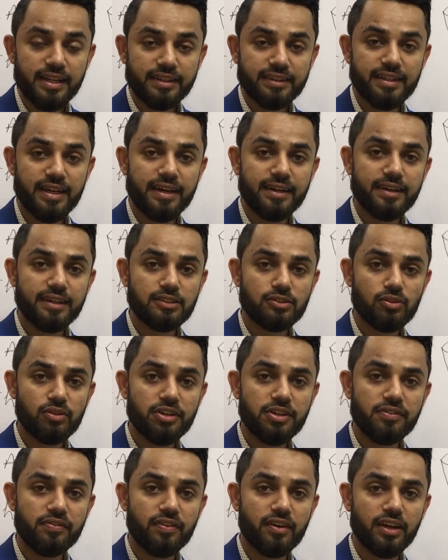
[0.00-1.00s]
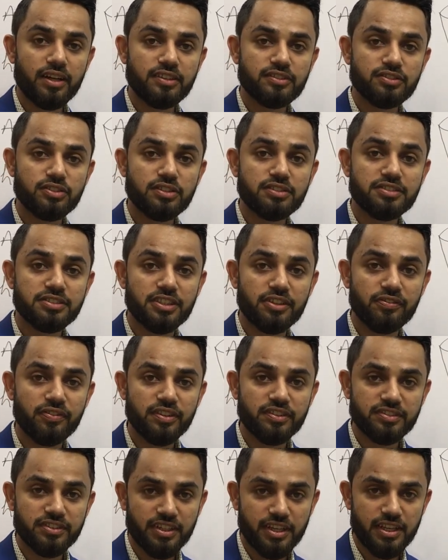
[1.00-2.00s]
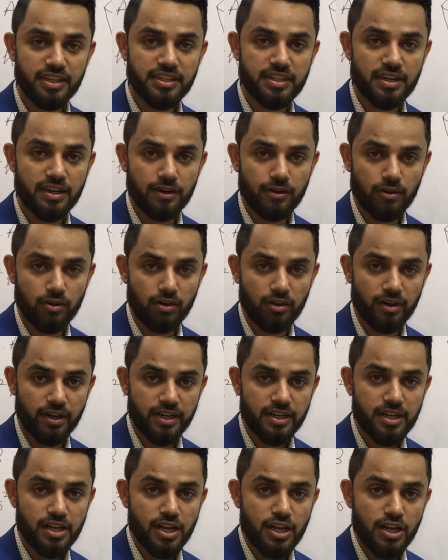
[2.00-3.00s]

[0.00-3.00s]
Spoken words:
that actually defines your surface area. All right,